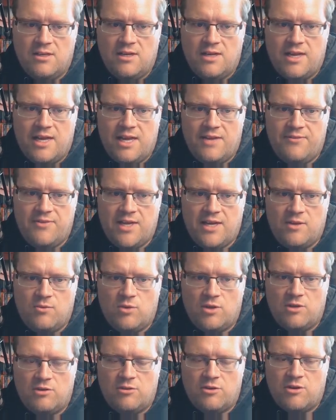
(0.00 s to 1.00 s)
And then
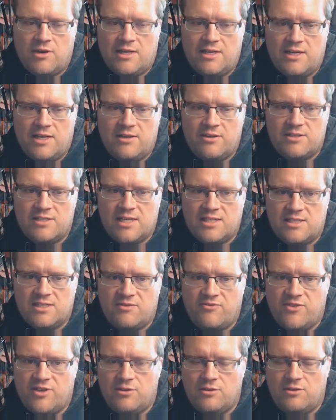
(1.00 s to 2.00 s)
we'll create another text
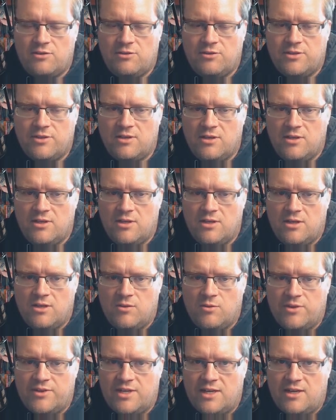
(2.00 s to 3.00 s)
field
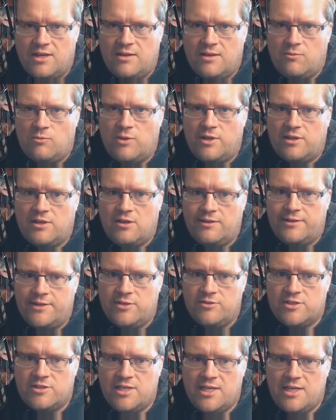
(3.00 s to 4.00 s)
with one called
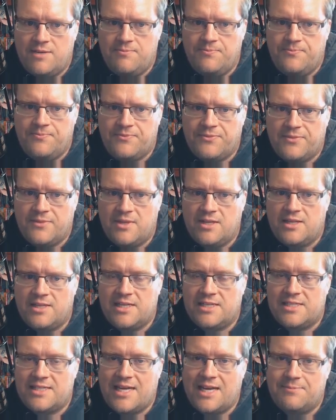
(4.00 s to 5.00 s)
username.
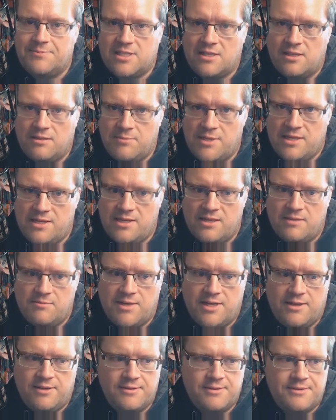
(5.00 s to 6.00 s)
The type's going to be
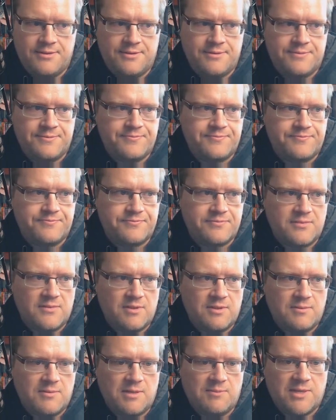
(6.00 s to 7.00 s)
email.
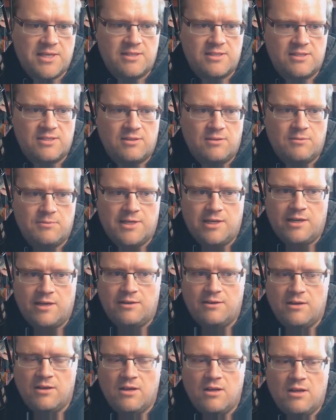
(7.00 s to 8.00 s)
Let me make this a little bigger.
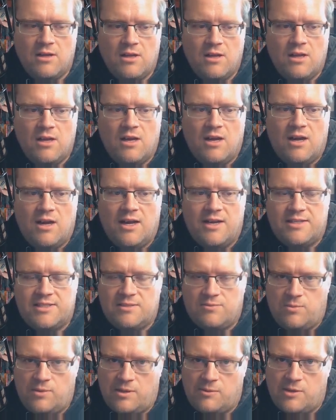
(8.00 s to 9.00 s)
I'm
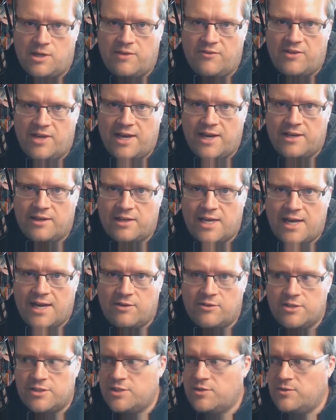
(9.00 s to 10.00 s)
going to have add a
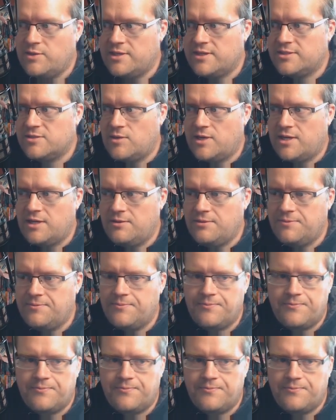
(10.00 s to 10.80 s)
counter to it as well,